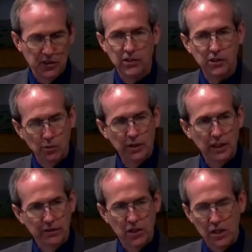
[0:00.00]
and what they've
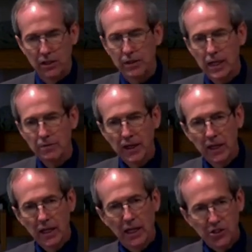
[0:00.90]
done.
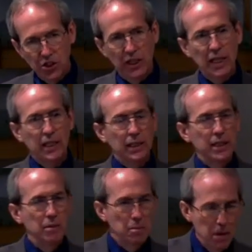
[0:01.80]
A genetically
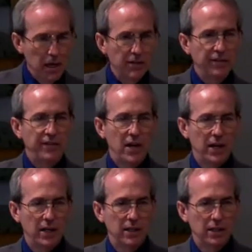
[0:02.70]
modified